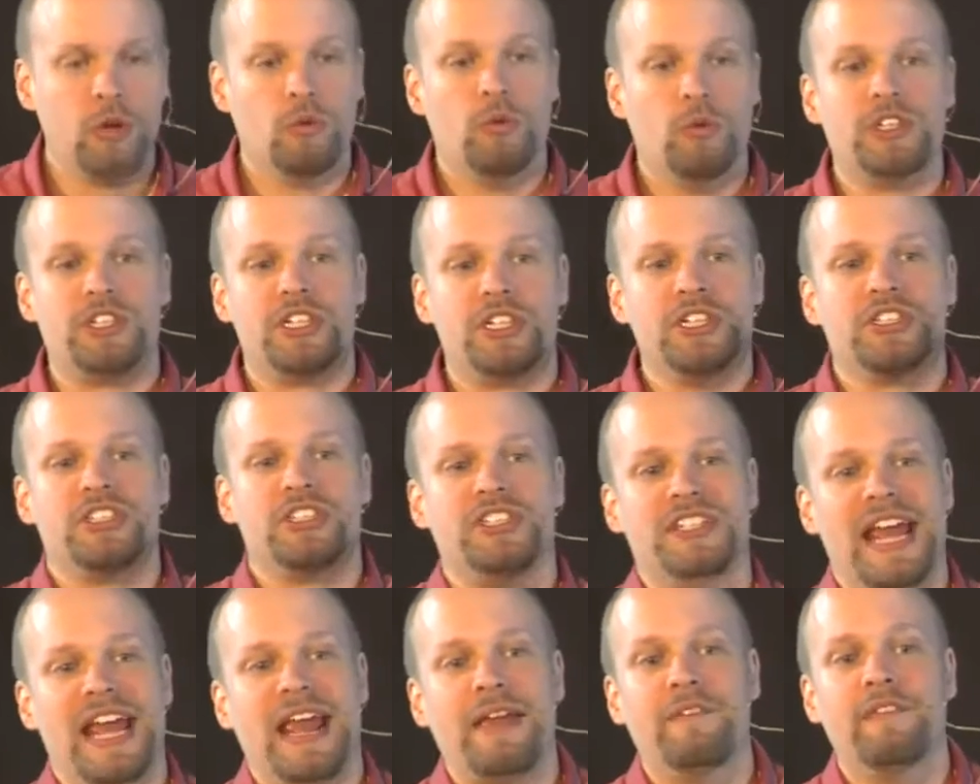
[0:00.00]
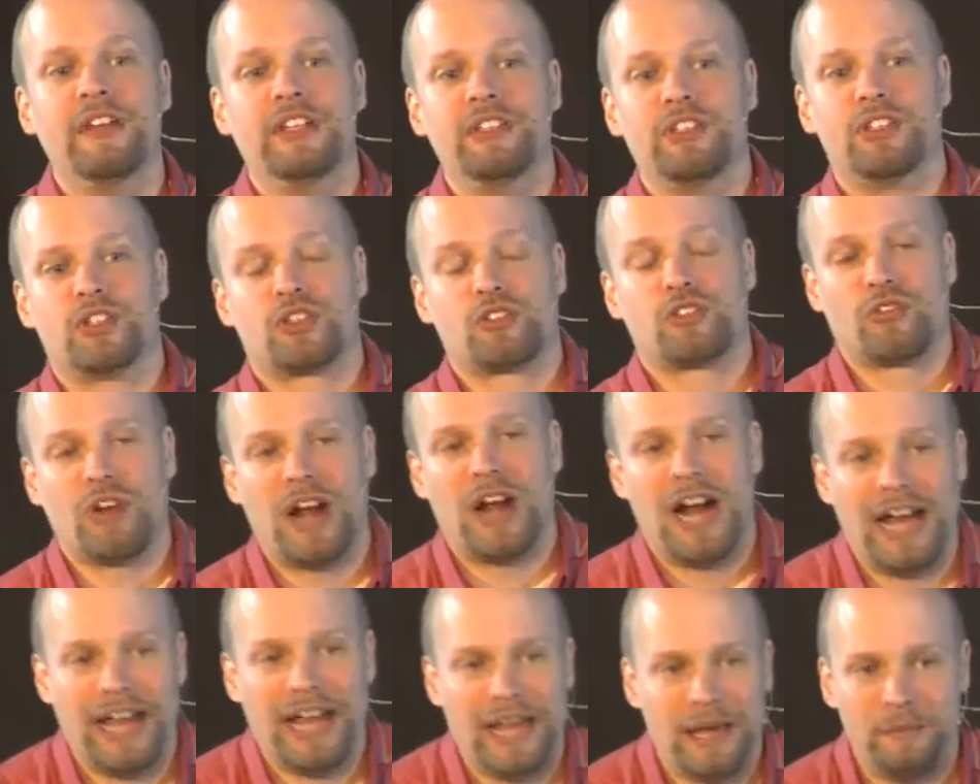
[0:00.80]
which is David's
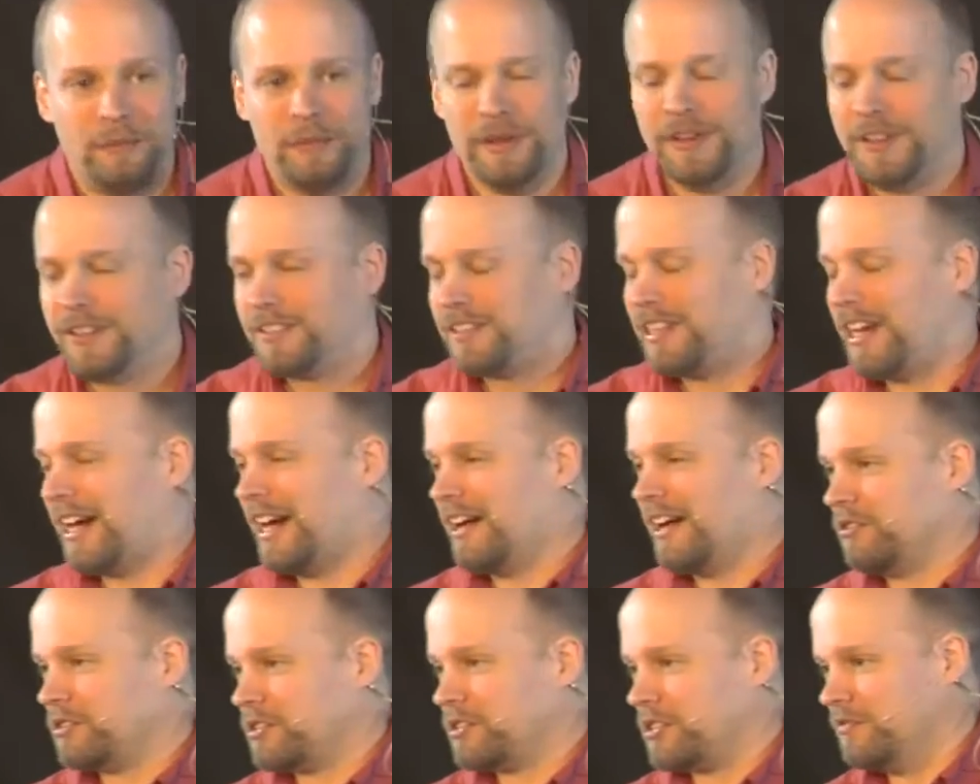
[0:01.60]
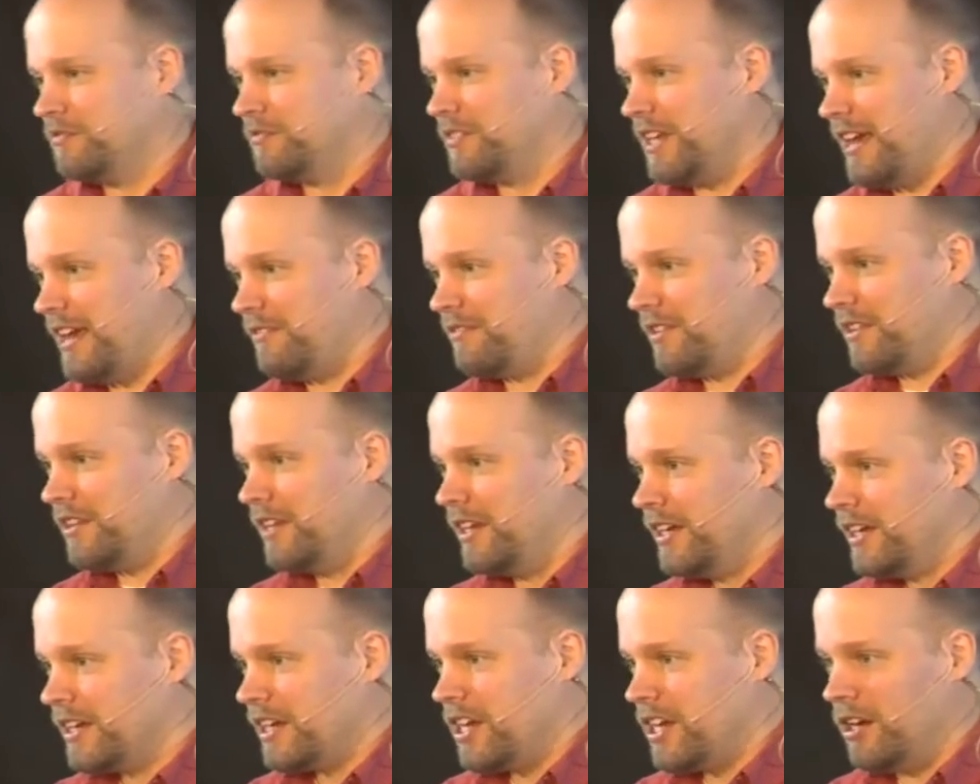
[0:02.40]
tribe, the house of David,
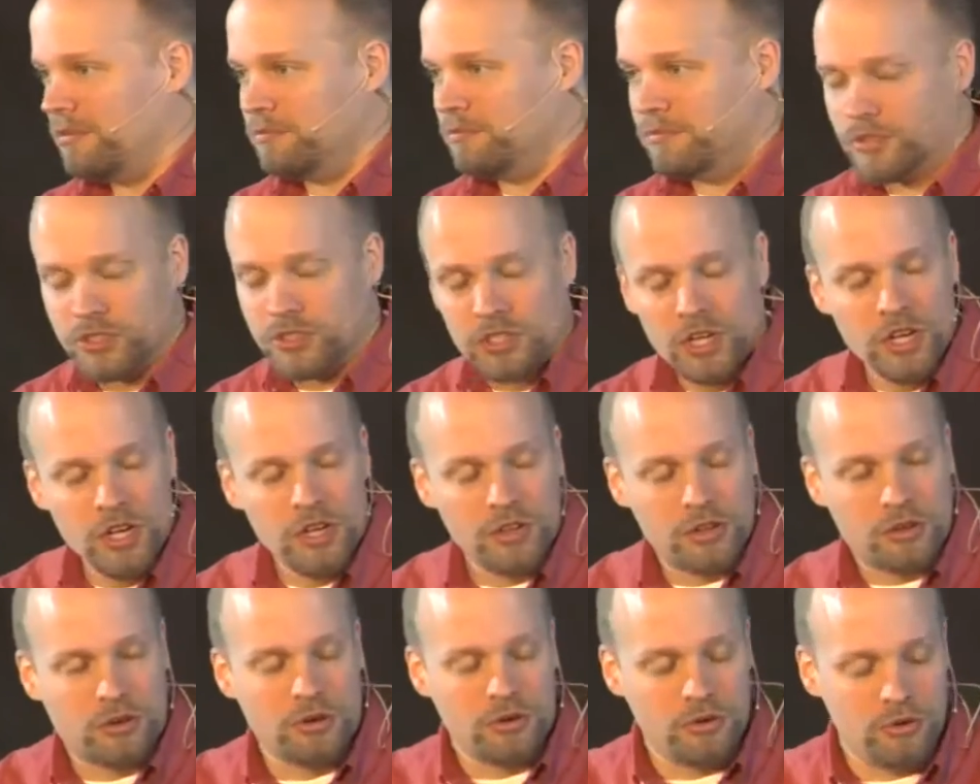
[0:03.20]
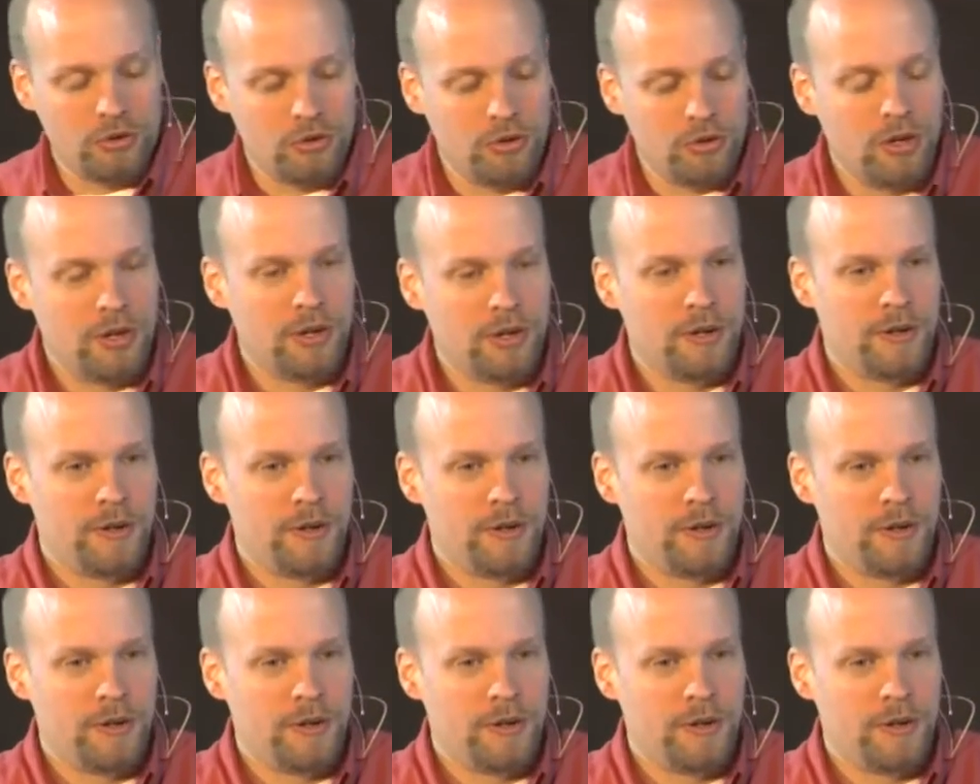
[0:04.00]
comes through.